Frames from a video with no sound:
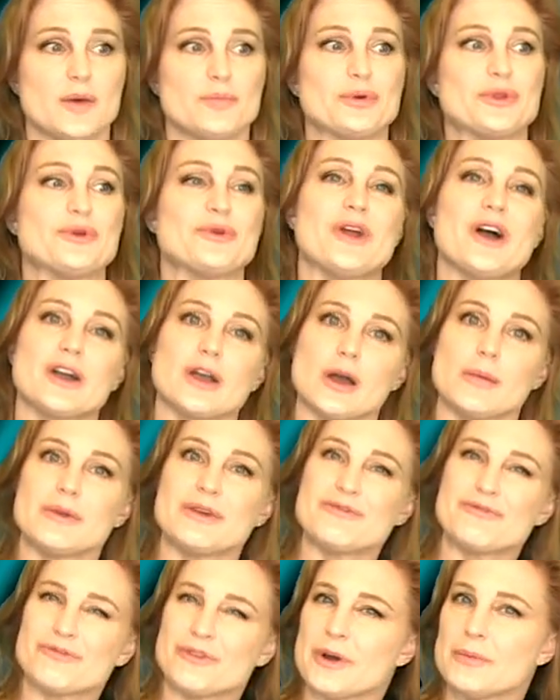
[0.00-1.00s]
But they're not
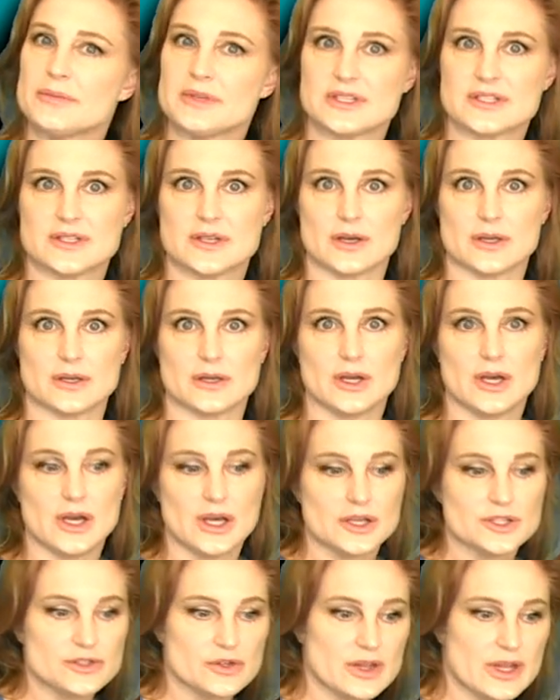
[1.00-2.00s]
coming from the sun,
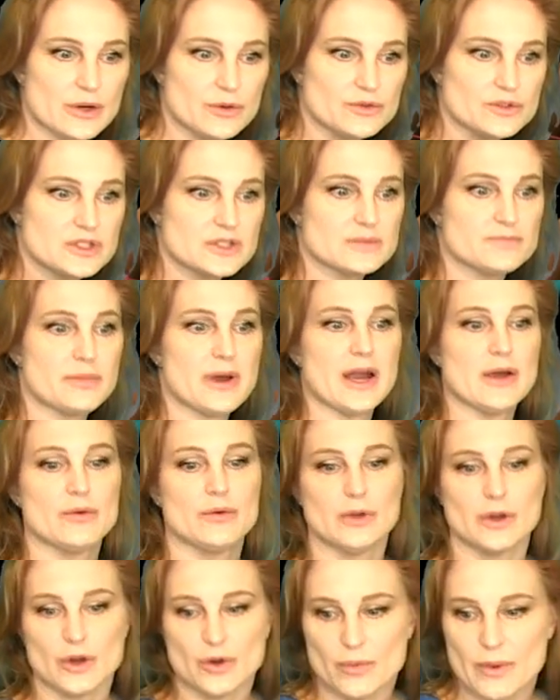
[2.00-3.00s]
so they don't
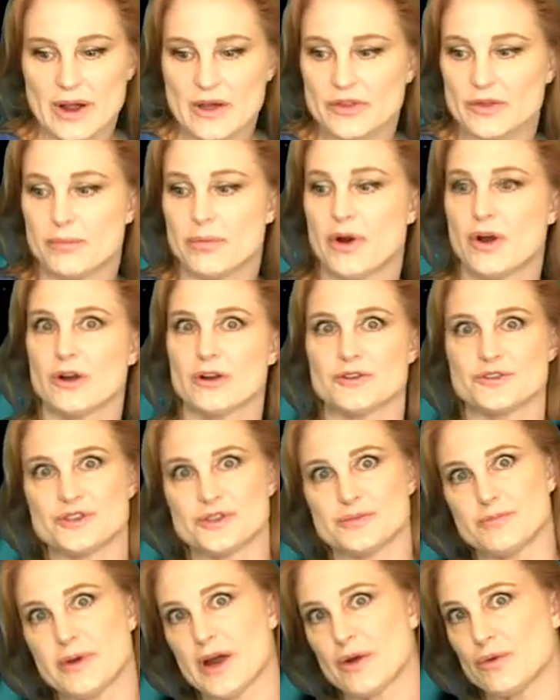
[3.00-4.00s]
spiral around the Parker
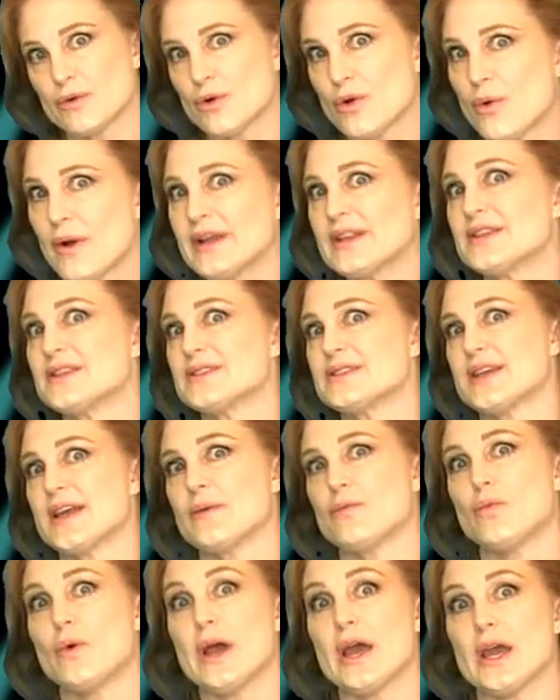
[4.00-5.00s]
spiral quite the
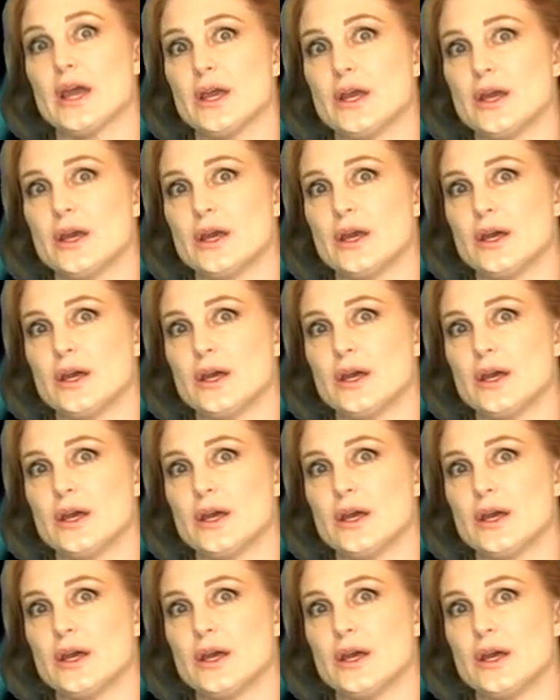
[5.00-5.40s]
same way.